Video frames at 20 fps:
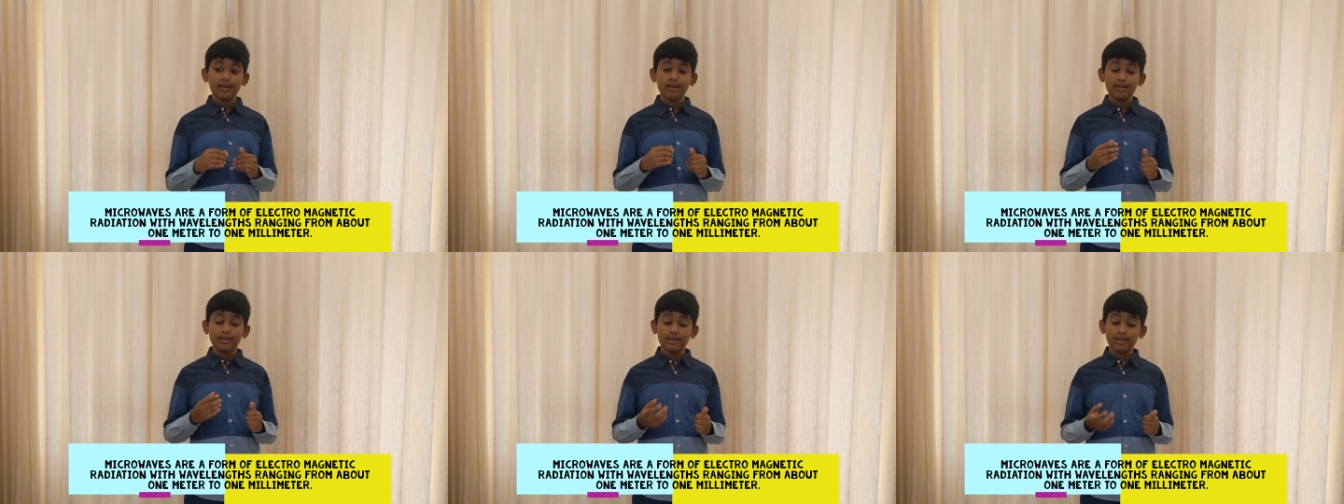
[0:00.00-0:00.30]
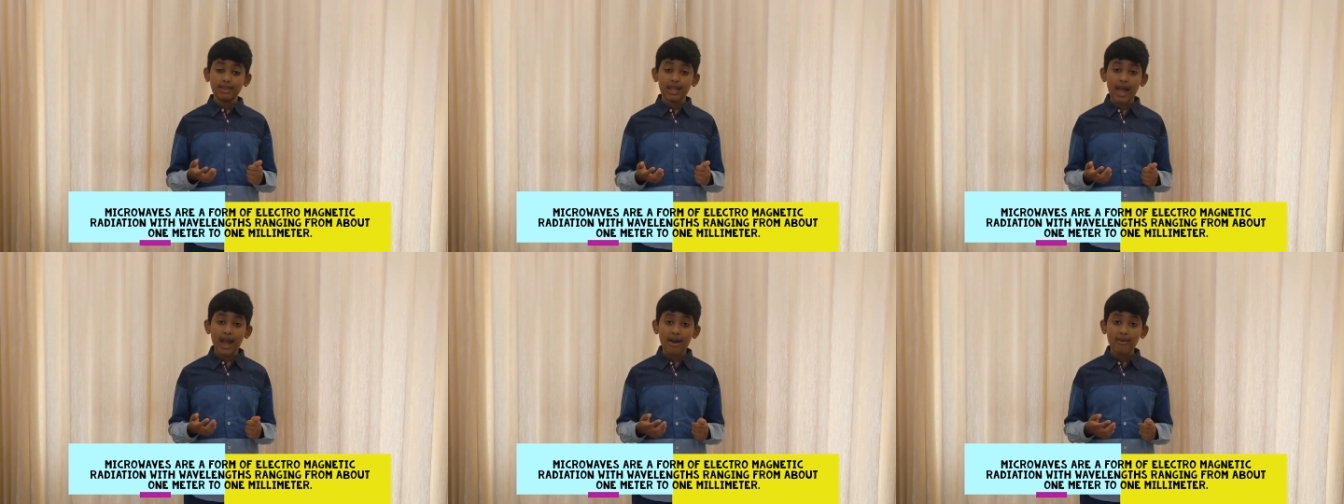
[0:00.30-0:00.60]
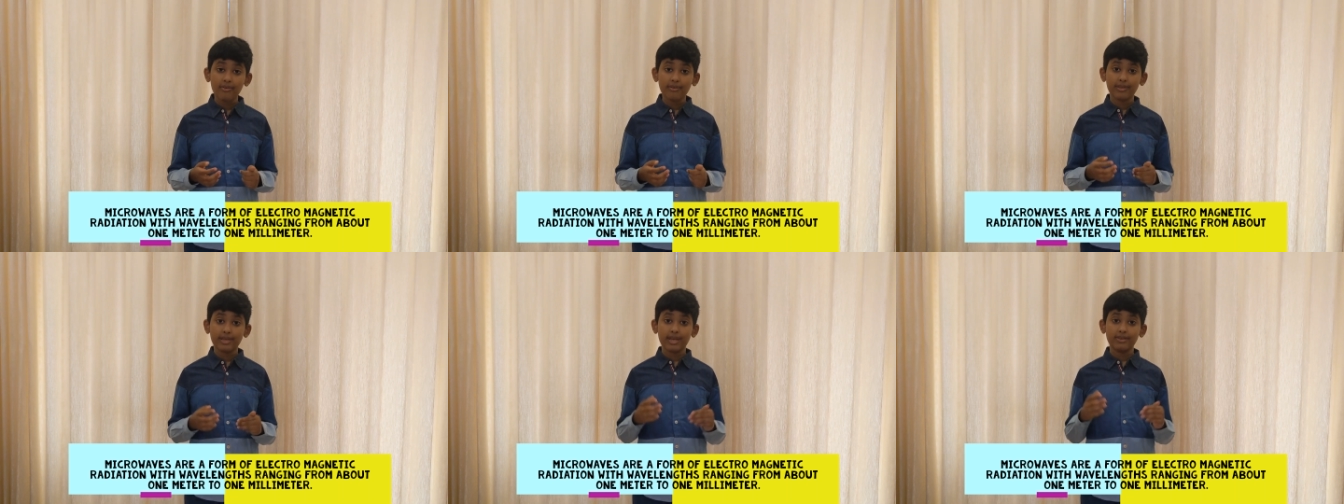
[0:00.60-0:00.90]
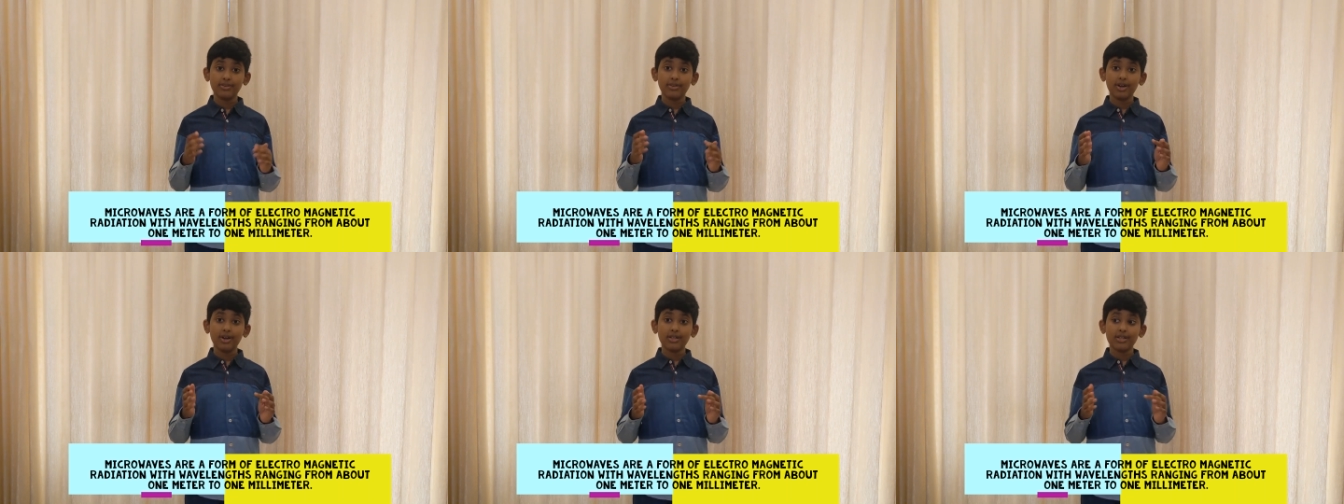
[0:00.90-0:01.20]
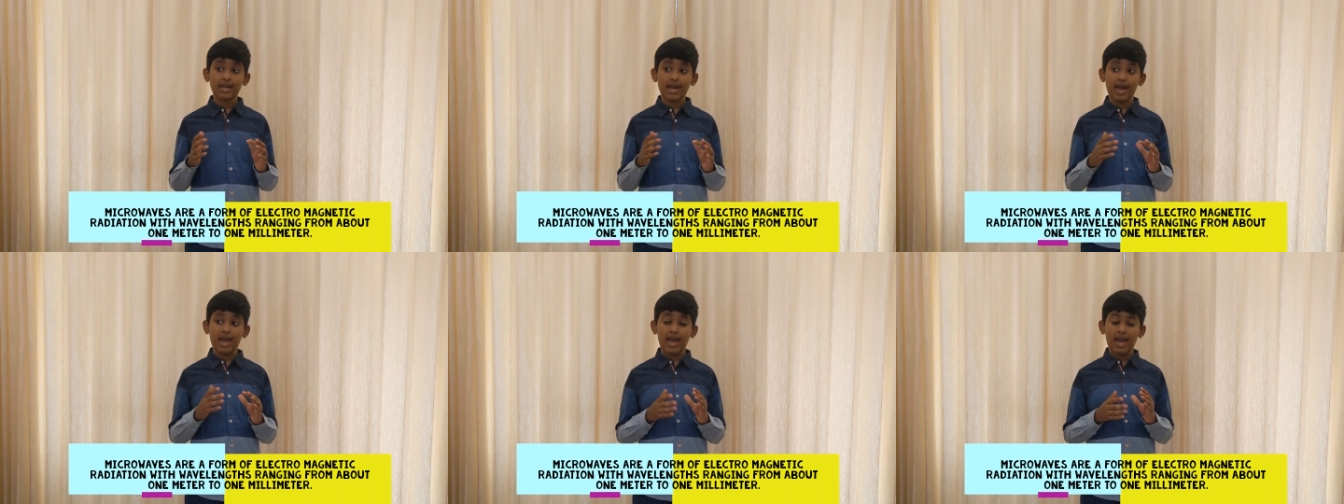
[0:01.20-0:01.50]
Now, they're
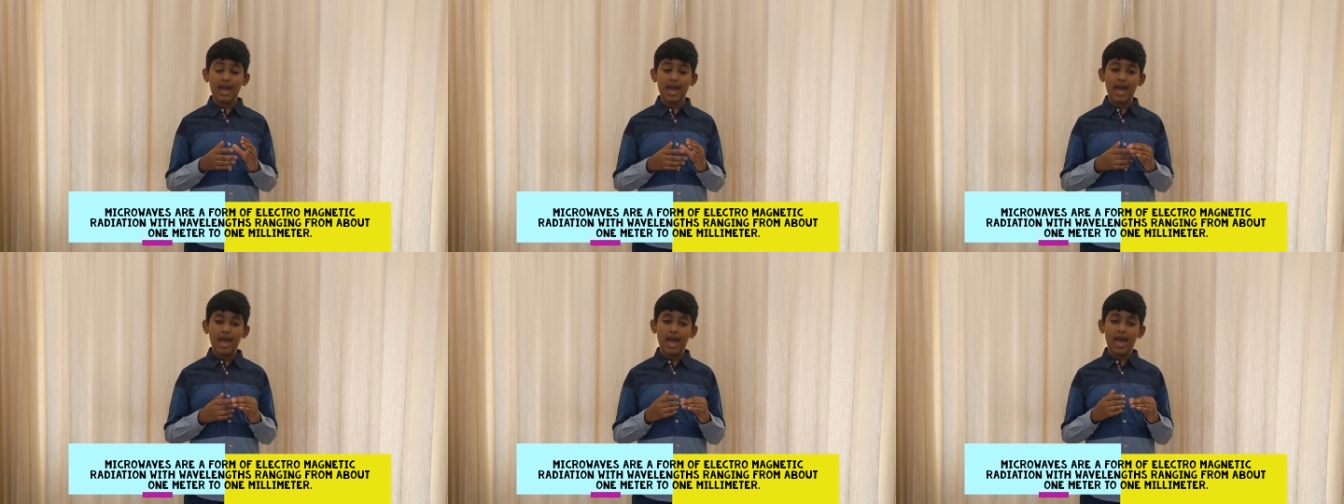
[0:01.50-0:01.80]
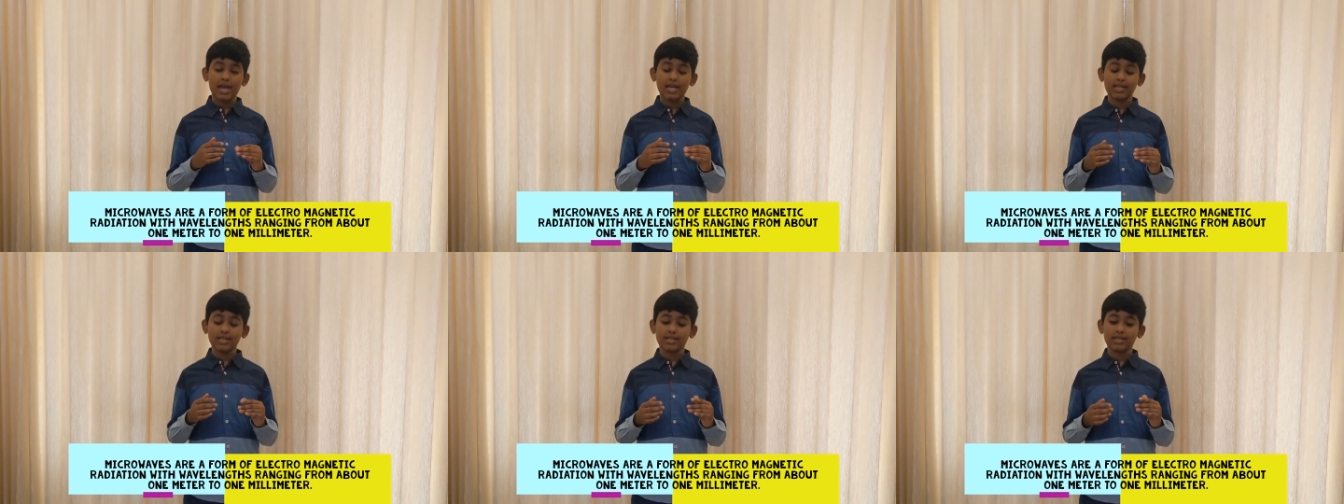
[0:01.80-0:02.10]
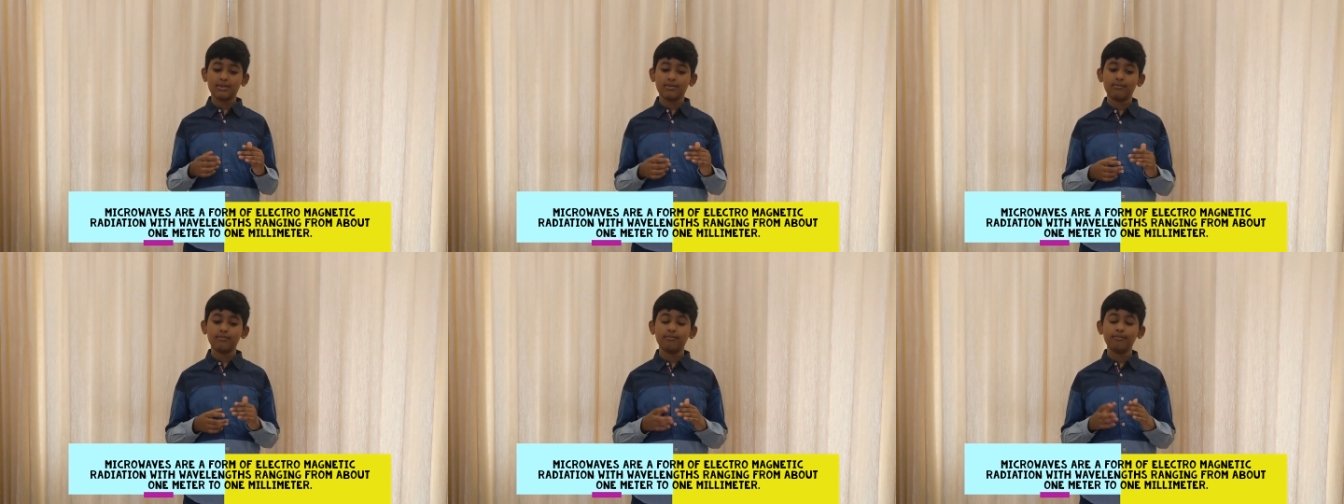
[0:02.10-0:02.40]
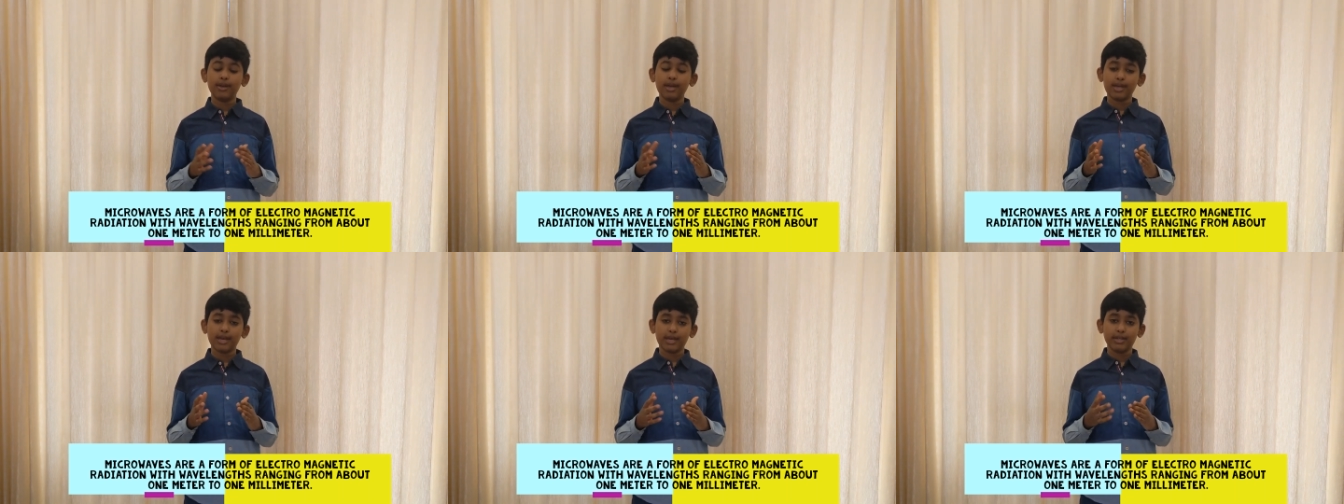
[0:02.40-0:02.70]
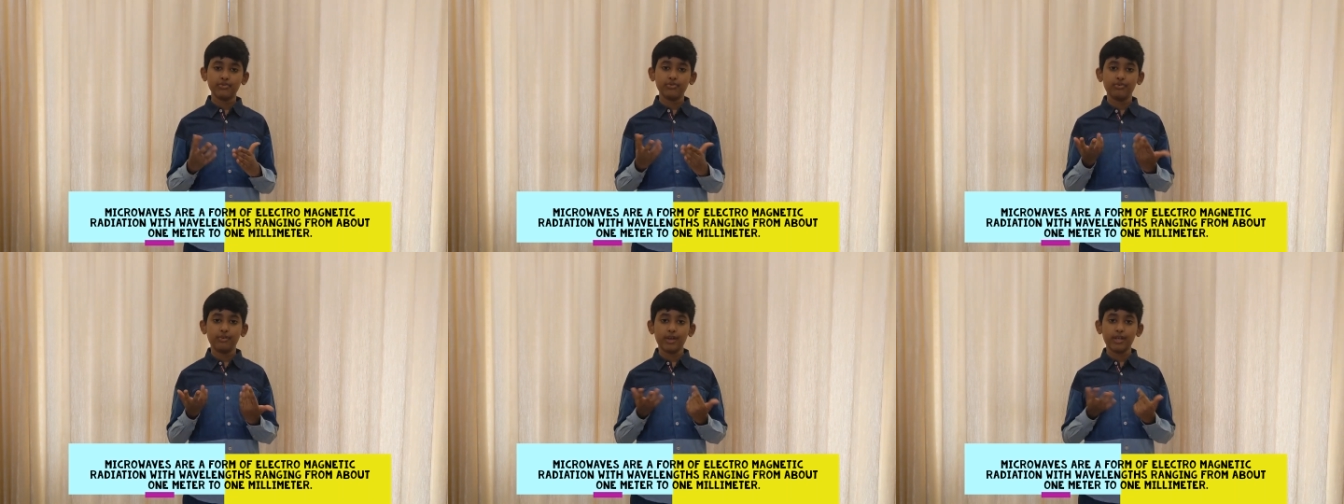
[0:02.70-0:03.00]
not as big
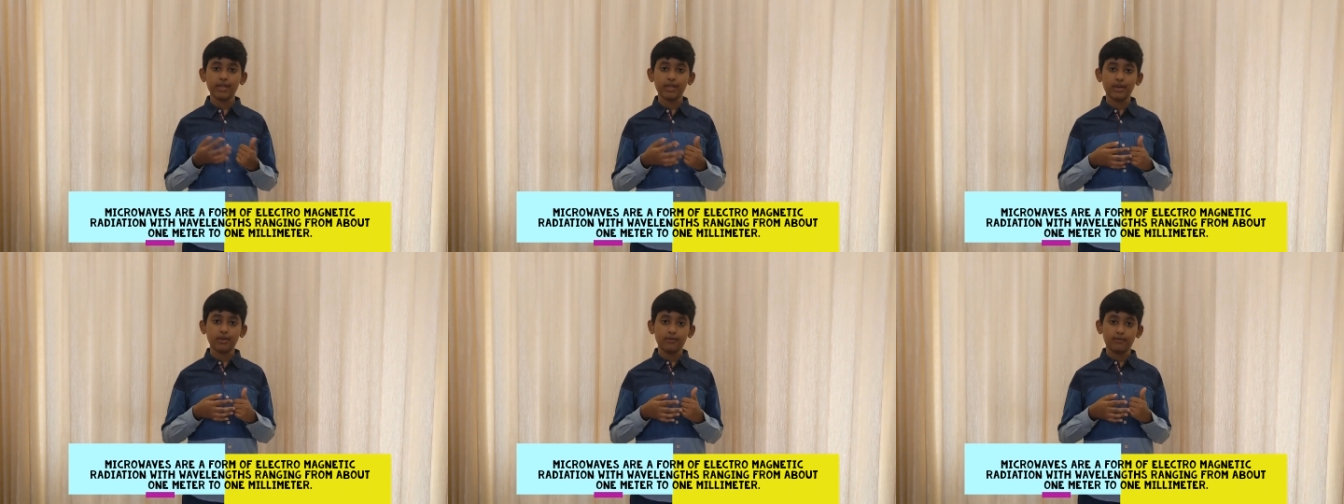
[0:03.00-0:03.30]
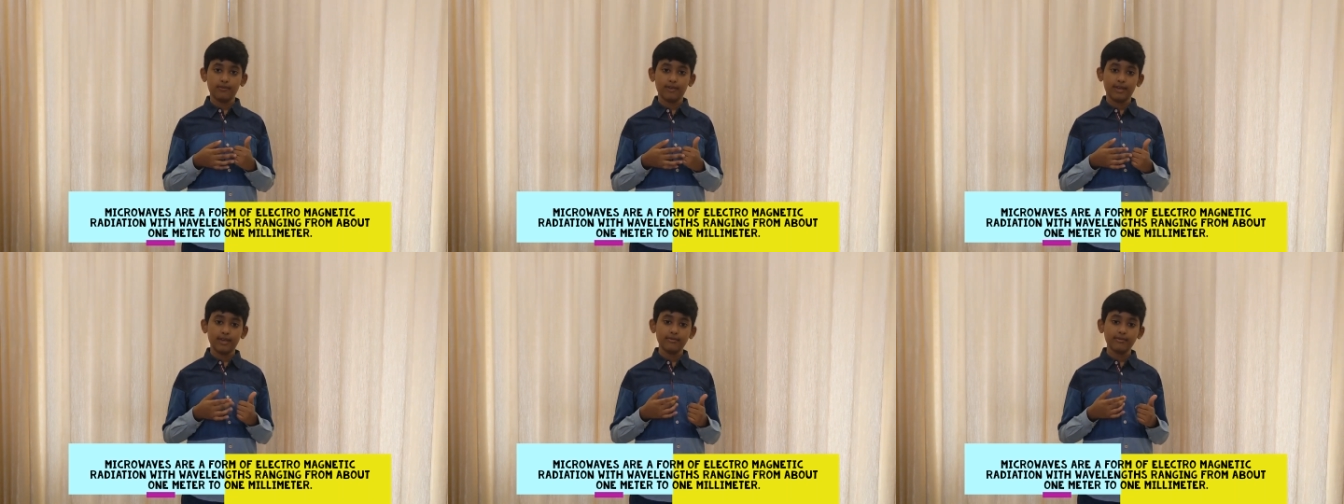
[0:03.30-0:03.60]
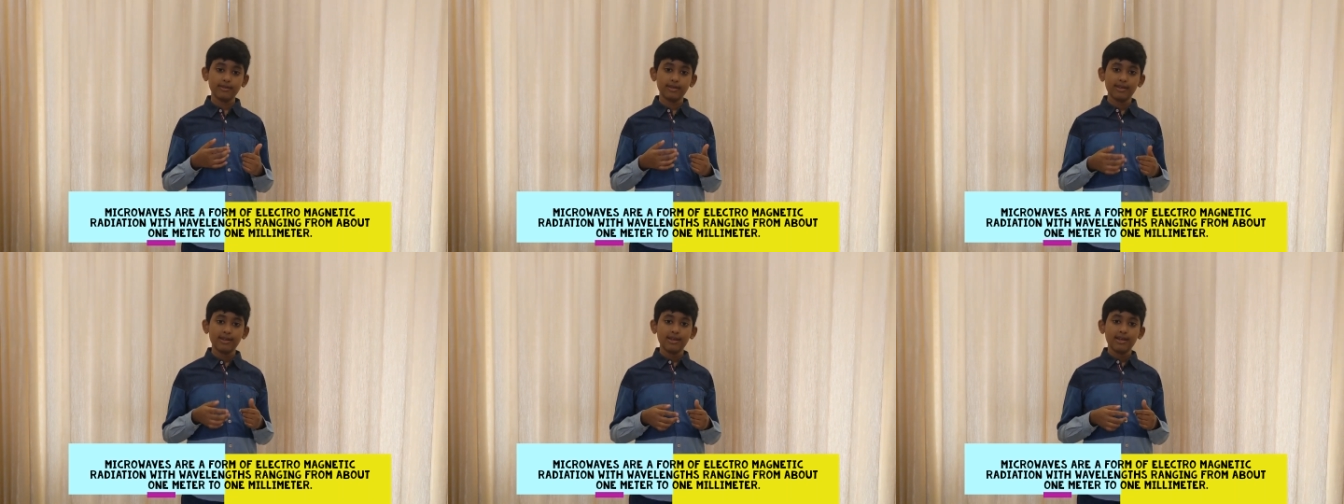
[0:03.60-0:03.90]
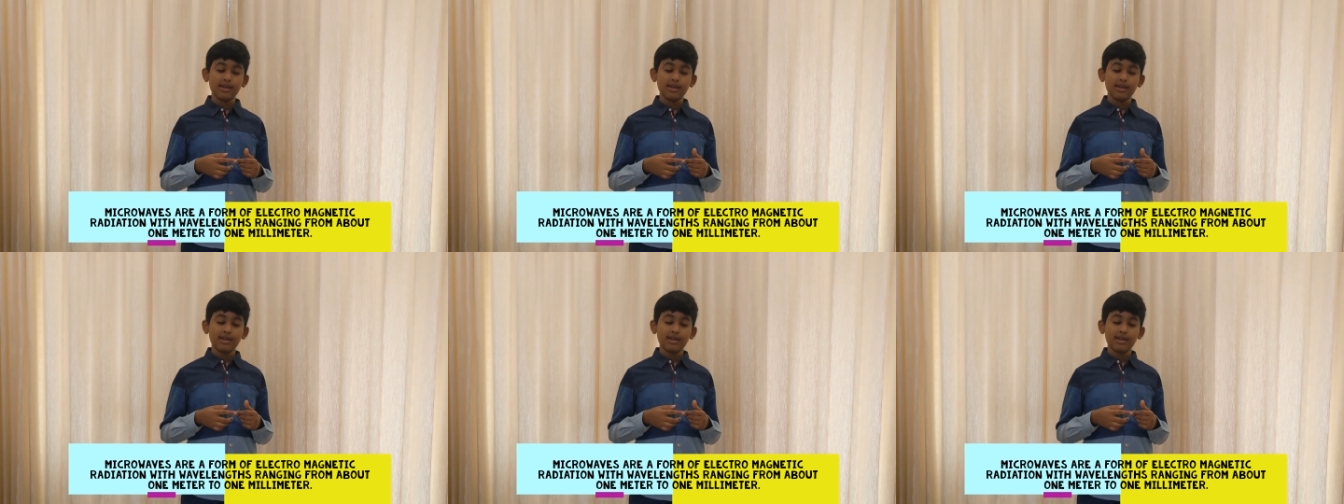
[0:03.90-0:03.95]
as radio waves,